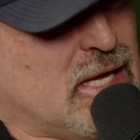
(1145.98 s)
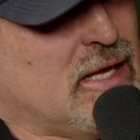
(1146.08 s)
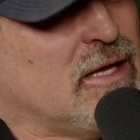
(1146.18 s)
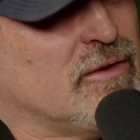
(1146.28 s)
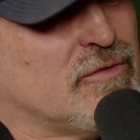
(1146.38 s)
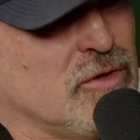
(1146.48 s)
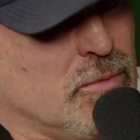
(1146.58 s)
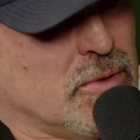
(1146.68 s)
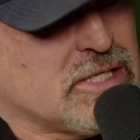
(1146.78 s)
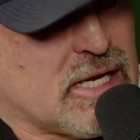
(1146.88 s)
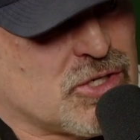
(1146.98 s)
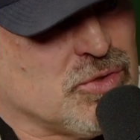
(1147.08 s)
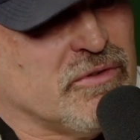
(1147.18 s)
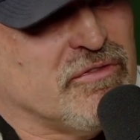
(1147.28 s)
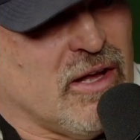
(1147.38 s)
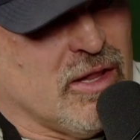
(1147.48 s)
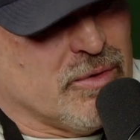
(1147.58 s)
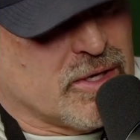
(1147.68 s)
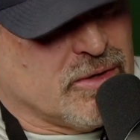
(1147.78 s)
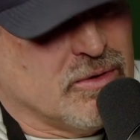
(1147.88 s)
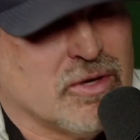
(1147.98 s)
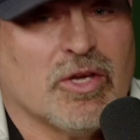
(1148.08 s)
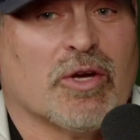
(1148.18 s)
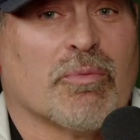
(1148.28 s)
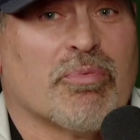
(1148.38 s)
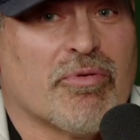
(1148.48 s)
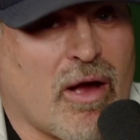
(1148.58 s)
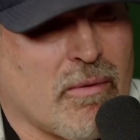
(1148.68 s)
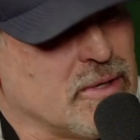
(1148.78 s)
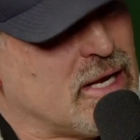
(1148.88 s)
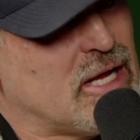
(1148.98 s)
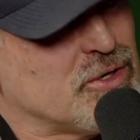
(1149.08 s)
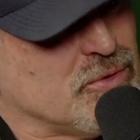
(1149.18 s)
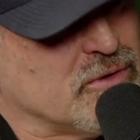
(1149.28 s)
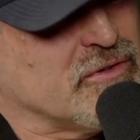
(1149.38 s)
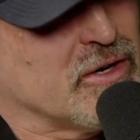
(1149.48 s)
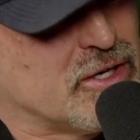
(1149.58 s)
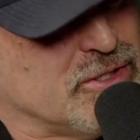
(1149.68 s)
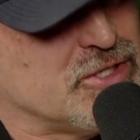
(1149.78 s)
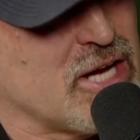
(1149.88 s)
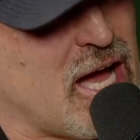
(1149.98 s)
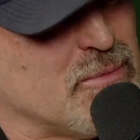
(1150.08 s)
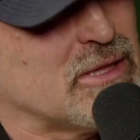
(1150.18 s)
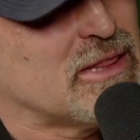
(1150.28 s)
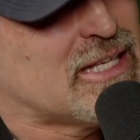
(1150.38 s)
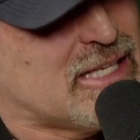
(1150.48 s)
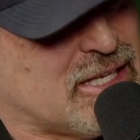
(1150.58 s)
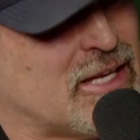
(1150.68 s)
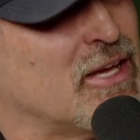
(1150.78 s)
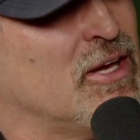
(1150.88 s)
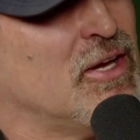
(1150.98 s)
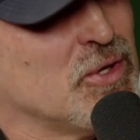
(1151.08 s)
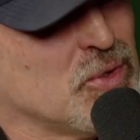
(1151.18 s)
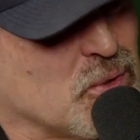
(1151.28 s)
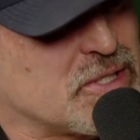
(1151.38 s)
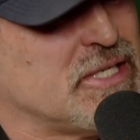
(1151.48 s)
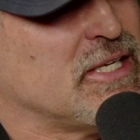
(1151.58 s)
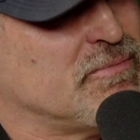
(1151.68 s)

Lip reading: If nobody's actually following you, you're probably not doing a very good job of leading your team.